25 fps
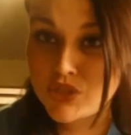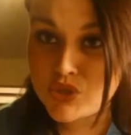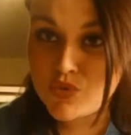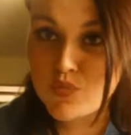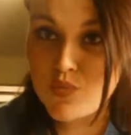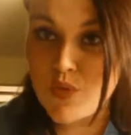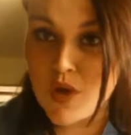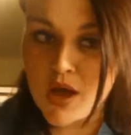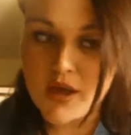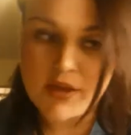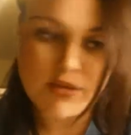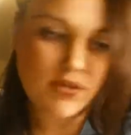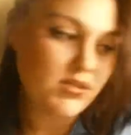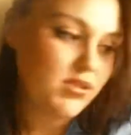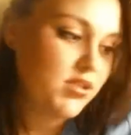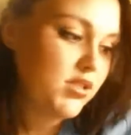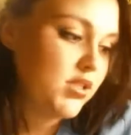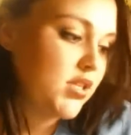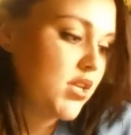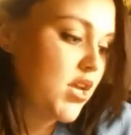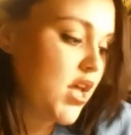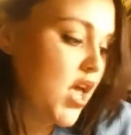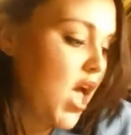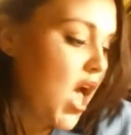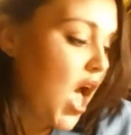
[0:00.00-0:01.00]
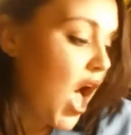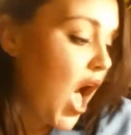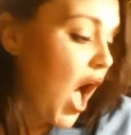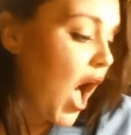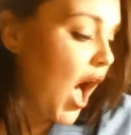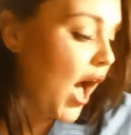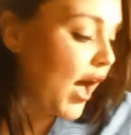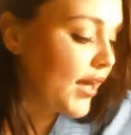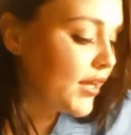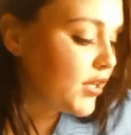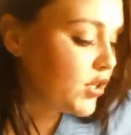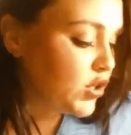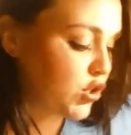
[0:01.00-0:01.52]
that you want.
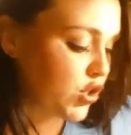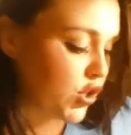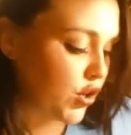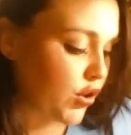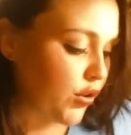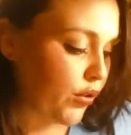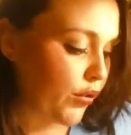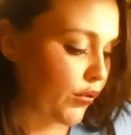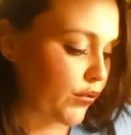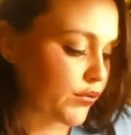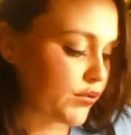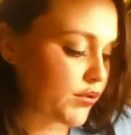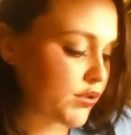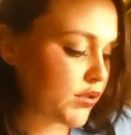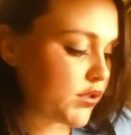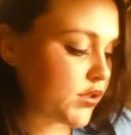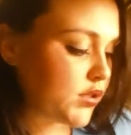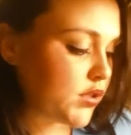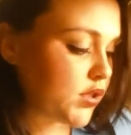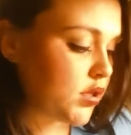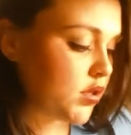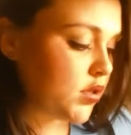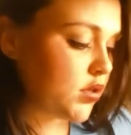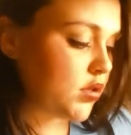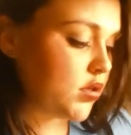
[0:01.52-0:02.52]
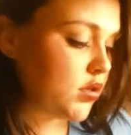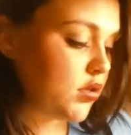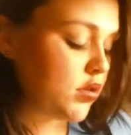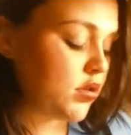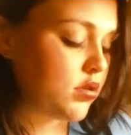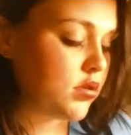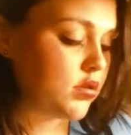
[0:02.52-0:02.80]
I chose